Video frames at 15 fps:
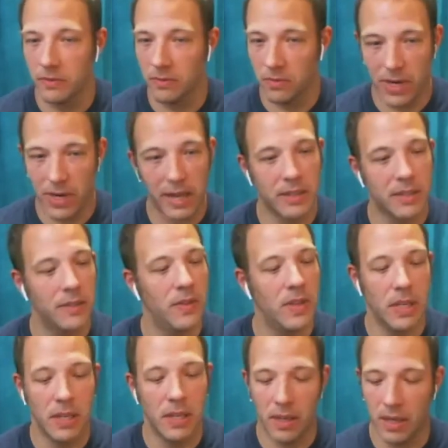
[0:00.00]

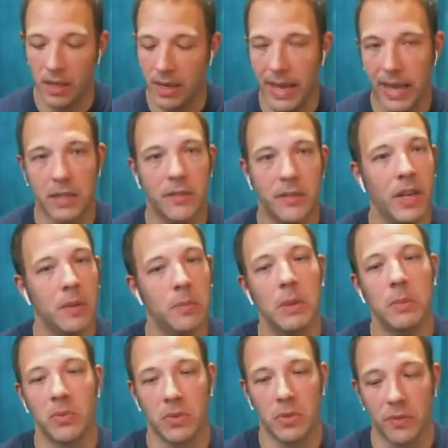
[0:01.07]
reactivity and activating
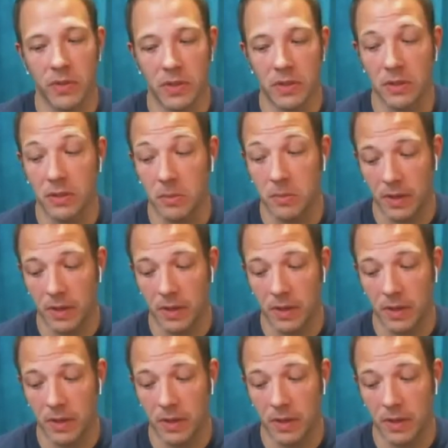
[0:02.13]
people's nervous systems,